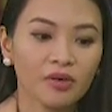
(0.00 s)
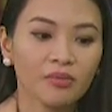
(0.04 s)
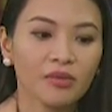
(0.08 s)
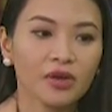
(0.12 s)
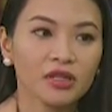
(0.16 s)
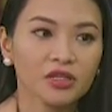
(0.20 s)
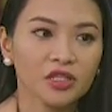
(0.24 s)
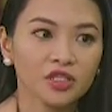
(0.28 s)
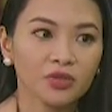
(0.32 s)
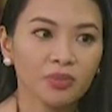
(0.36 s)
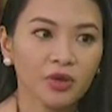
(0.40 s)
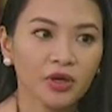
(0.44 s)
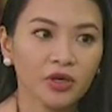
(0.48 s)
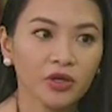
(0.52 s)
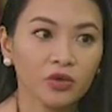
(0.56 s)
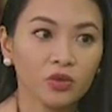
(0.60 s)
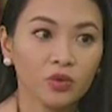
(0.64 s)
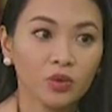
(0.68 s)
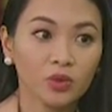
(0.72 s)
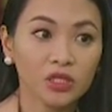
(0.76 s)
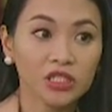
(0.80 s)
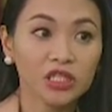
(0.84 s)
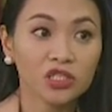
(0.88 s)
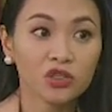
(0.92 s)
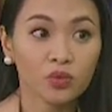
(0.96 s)
a month's period,
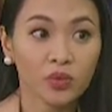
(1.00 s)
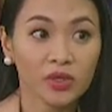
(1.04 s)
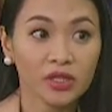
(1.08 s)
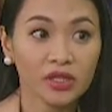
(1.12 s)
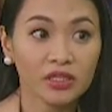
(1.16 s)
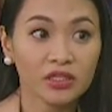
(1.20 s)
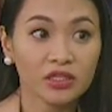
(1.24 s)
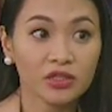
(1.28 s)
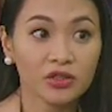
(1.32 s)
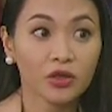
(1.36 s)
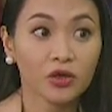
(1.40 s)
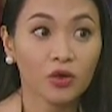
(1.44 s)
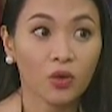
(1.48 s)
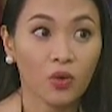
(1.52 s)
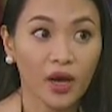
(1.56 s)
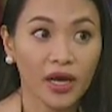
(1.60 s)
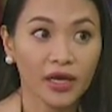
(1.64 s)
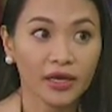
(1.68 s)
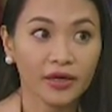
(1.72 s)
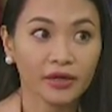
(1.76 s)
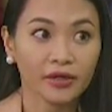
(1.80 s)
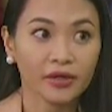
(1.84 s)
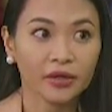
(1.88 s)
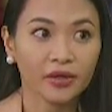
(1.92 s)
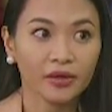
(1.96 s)
which is what is
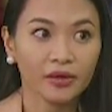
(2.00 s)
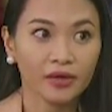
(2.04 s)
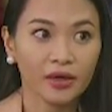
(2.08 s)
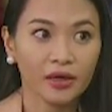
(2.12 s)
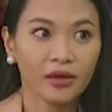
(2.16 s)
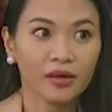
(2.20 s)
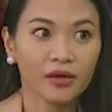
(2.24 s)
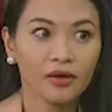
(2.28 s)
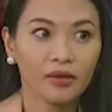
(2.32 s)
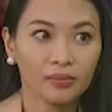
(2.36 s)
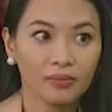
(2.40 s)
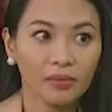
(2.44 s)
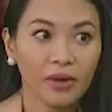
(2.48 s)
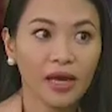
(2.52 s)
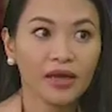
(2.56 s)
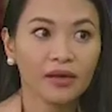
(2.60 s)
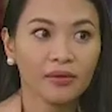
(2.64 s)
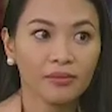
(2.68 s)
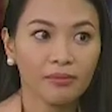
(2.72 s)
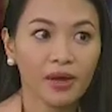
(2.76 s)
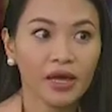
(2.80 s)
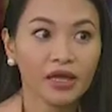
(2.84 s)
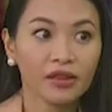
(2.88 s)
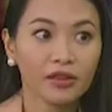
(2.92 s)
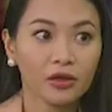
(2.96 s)
required
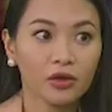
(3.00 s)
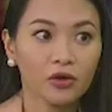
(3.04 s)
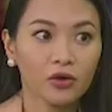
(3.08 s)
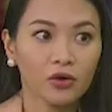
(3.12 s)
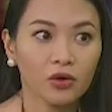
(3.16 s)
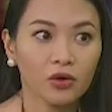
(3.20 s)
by the law.